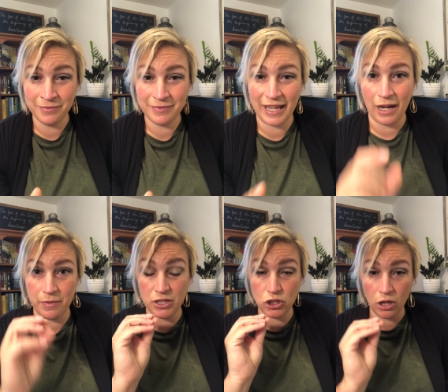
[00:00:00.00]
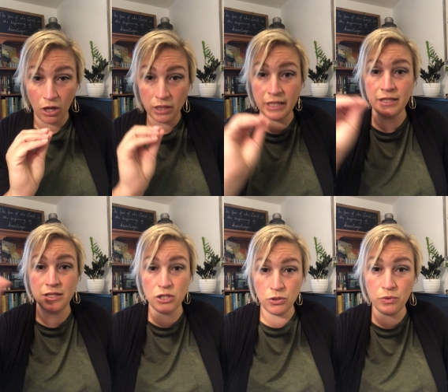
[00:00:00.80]
And I was talking
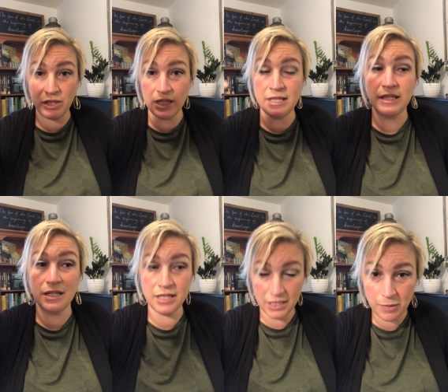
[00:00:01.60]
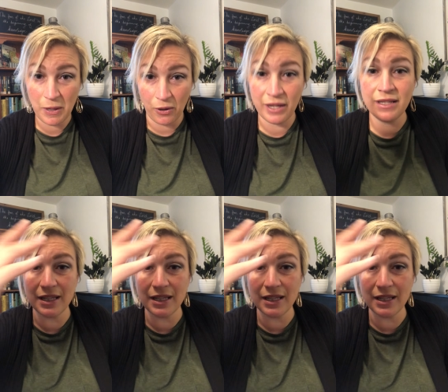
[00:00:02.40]
to this spirit,